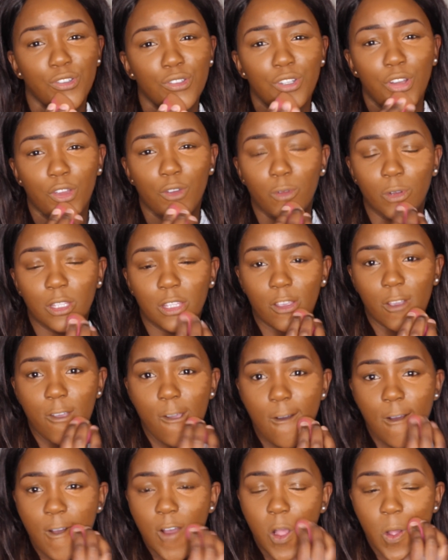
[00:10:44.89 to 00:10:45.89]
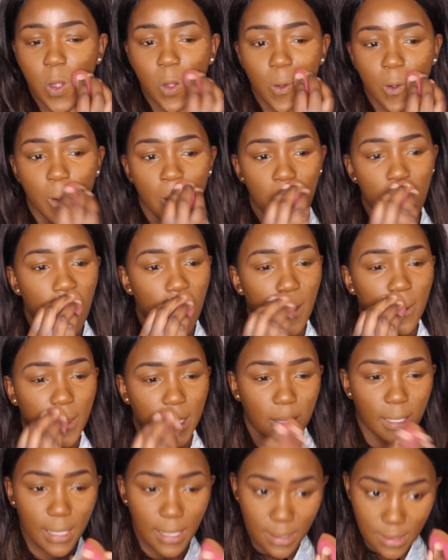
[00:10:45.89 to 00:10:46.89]
you know what they are,
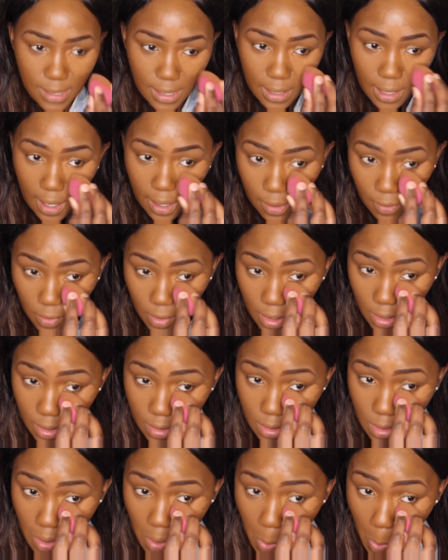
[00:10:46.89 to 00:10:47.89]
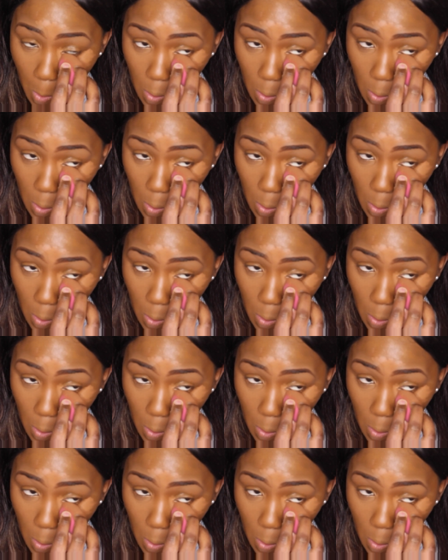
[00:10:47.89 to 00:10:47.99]
the classic areas.